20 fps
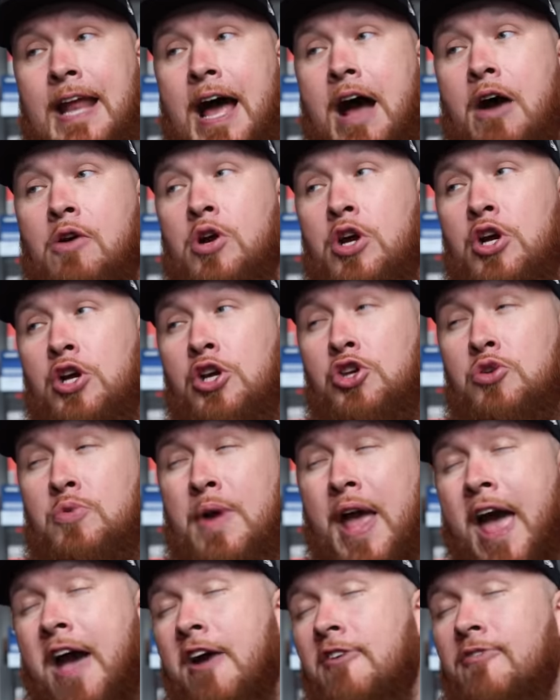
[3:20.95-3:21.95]
Now, you
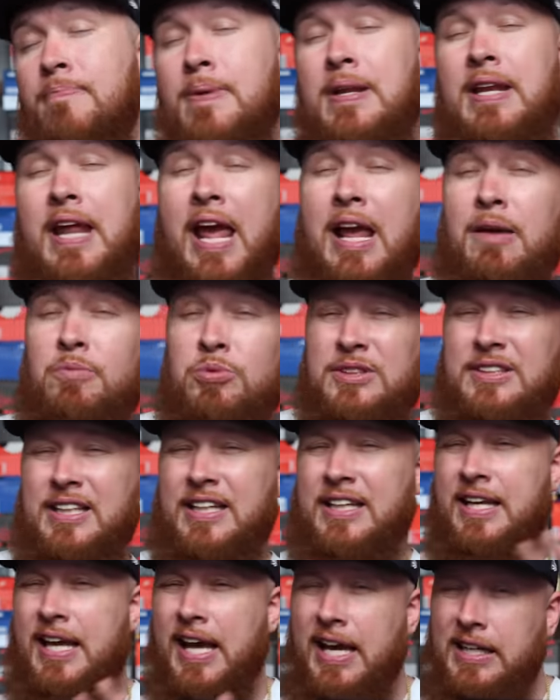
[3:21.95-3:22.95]
have been able to
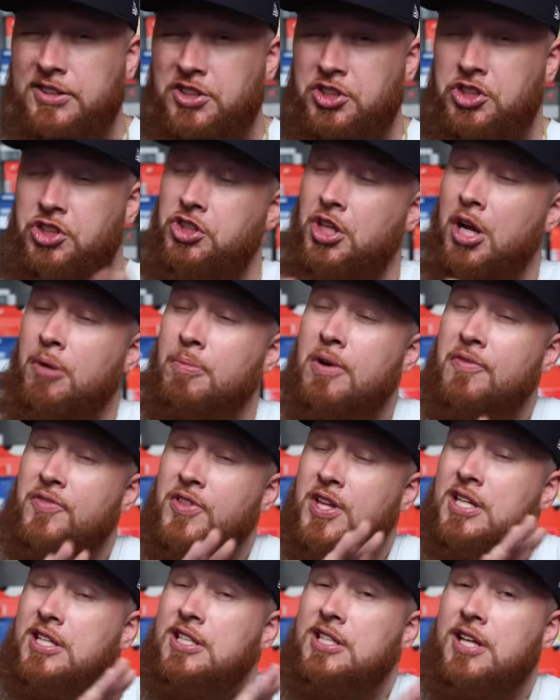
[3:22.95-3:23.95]
catch some of
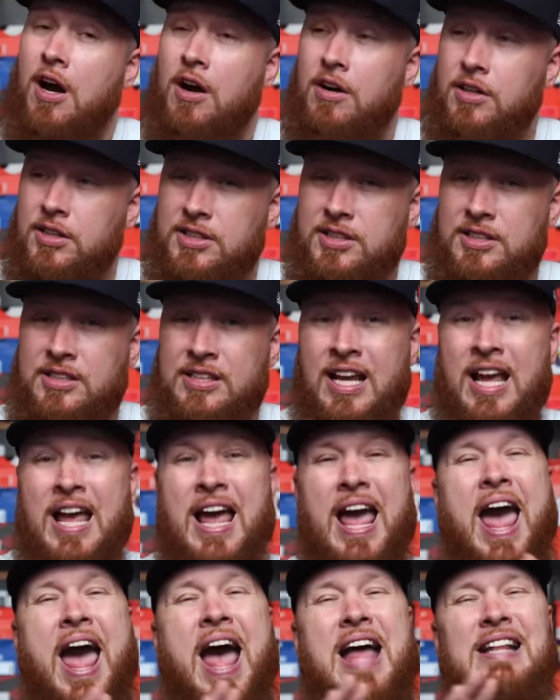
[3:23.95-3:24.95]
the dunks
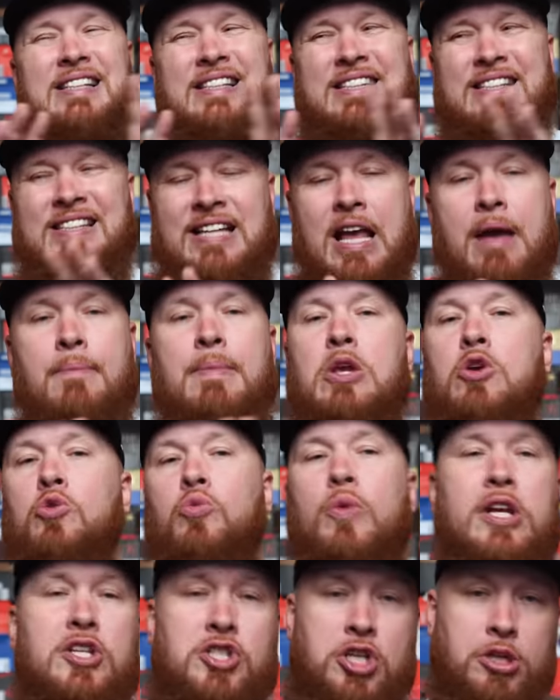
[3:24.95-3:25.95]
at semi
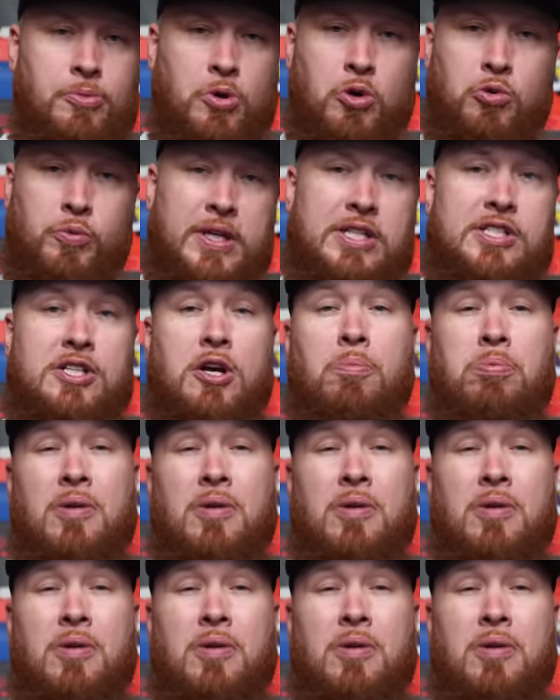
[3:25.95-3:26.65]
reasonable resale